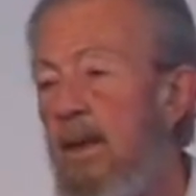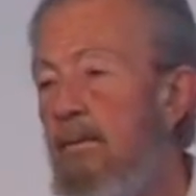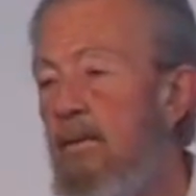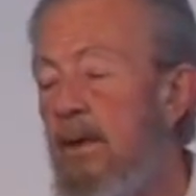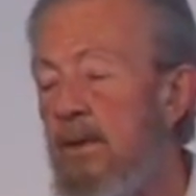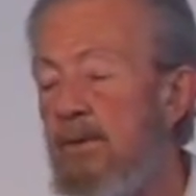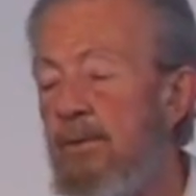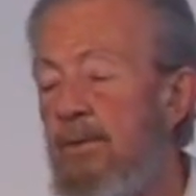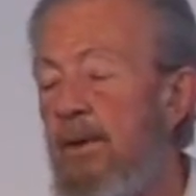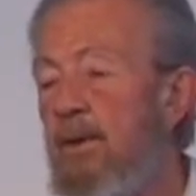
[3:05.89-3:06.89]
Even as you
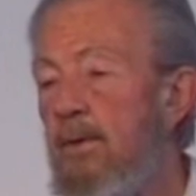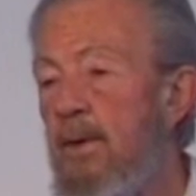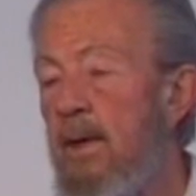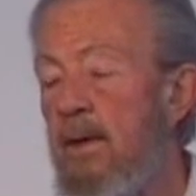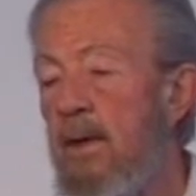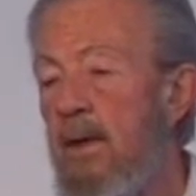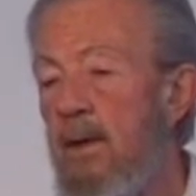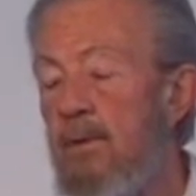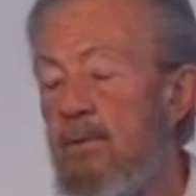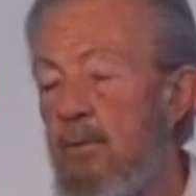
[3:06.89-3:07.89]
think you're not
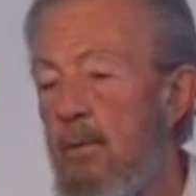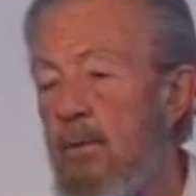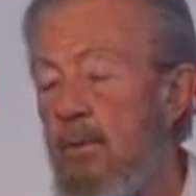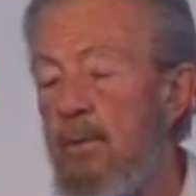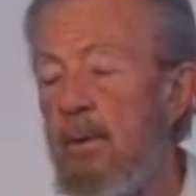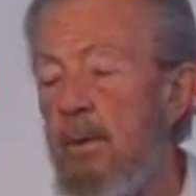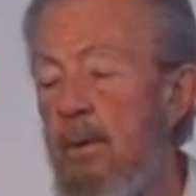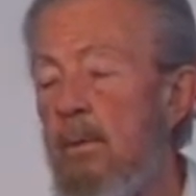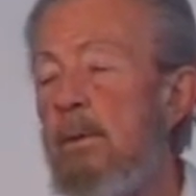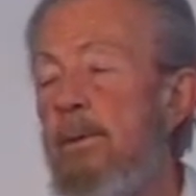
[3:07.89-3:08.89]
getting it,
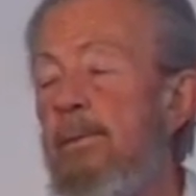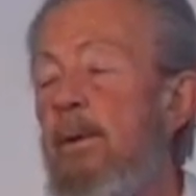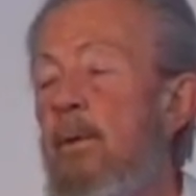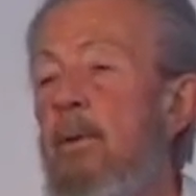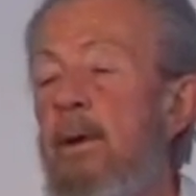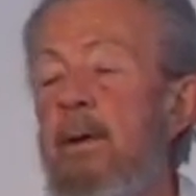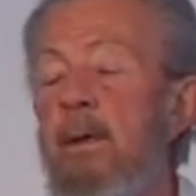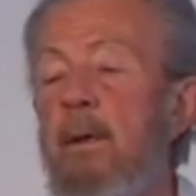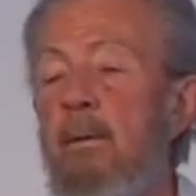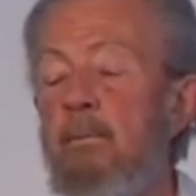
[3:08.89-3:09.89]
you're there right
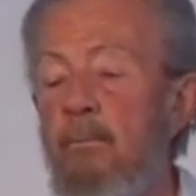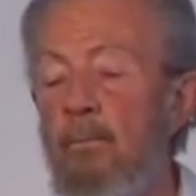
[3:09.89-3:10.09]
now.